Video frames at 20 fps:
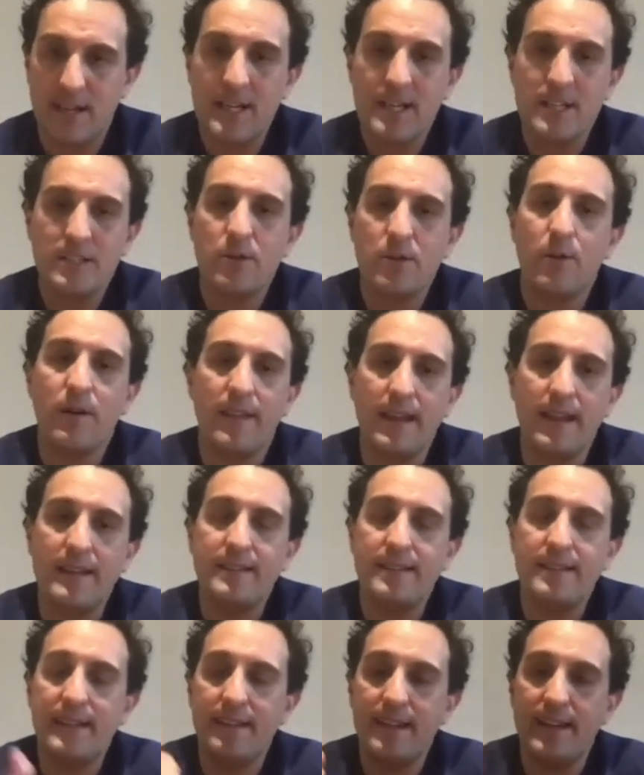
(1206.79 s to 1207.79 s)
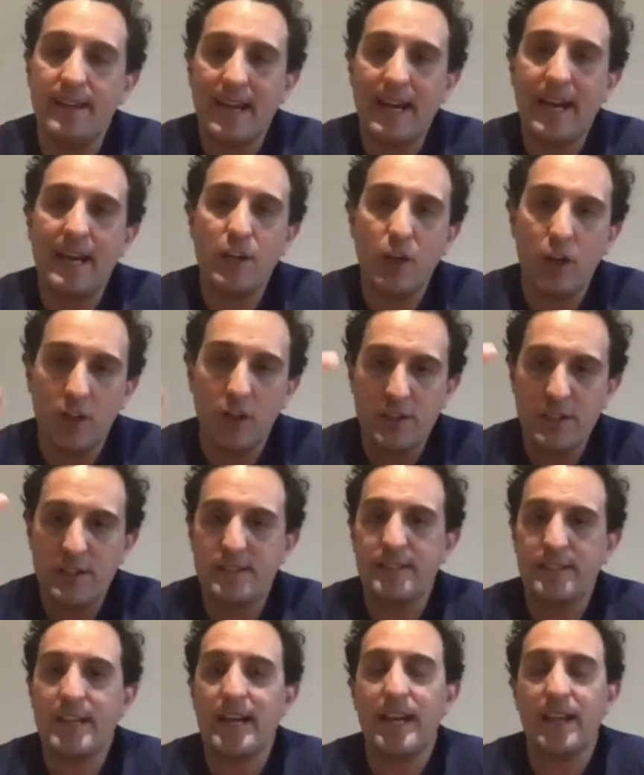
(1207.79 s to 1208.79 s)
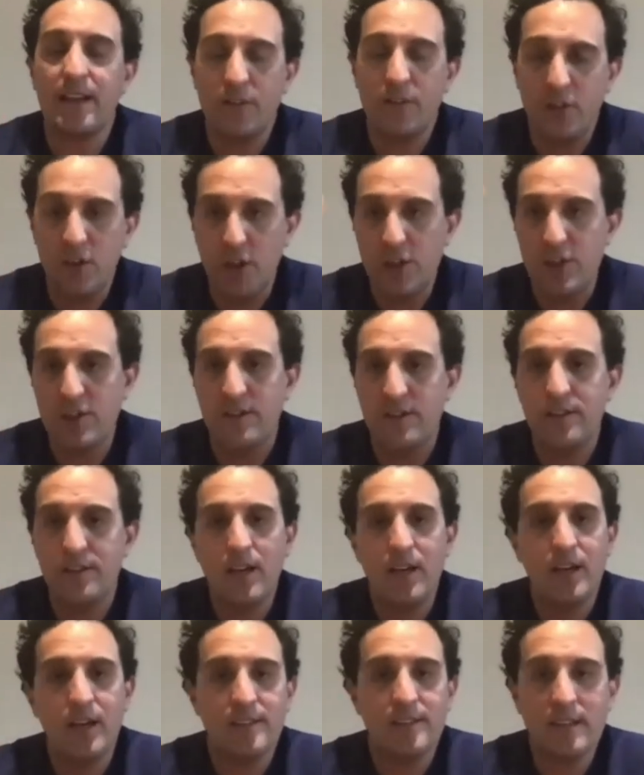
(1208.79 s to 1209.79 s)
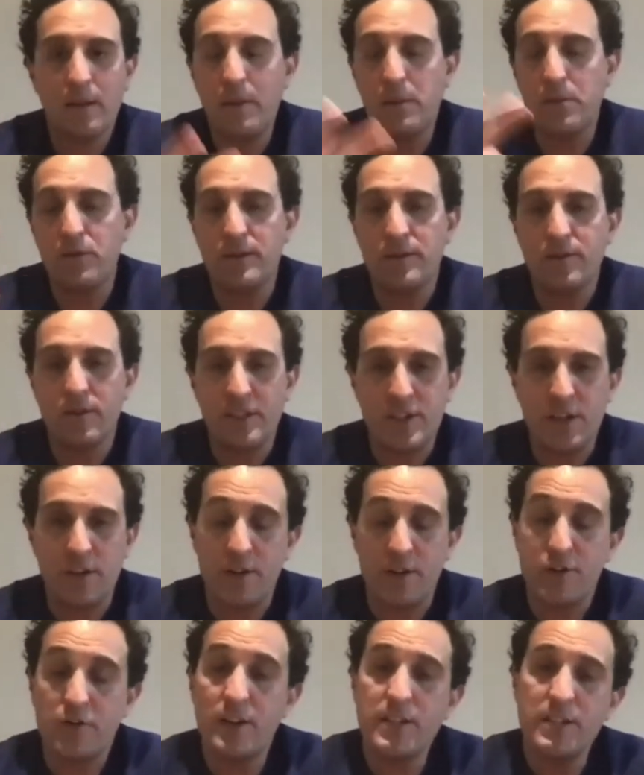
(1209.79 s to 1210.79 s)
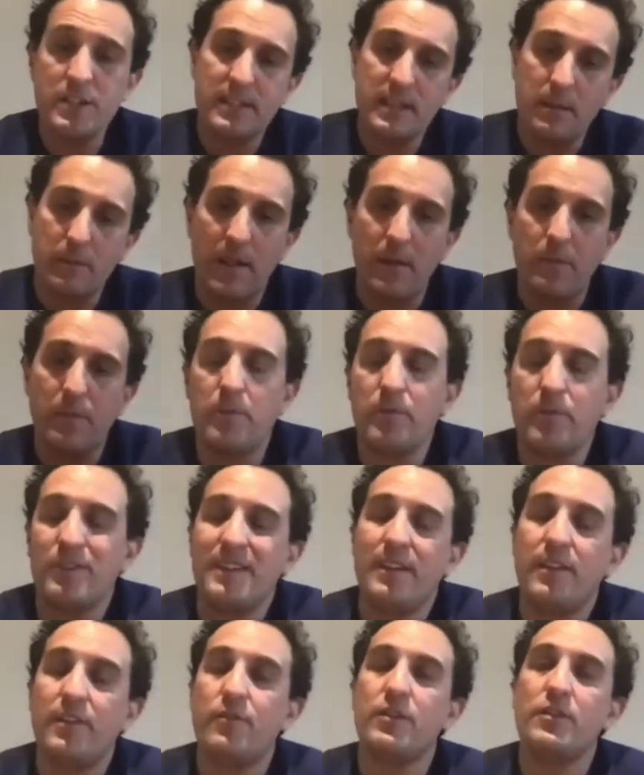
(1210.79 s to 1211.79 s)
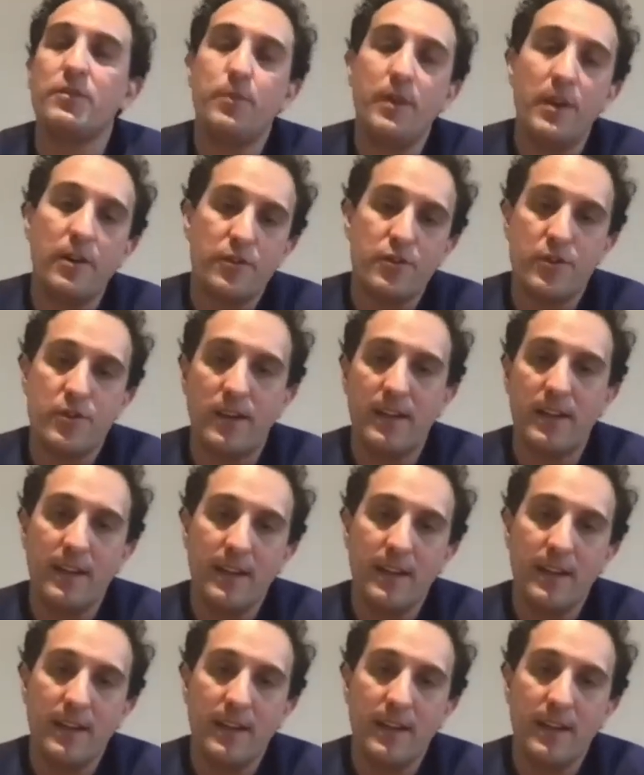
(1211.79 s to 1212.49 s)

So whether they see the cardiologist, the cardiac surgeon, some people a geriatrician, some other people see the respiratory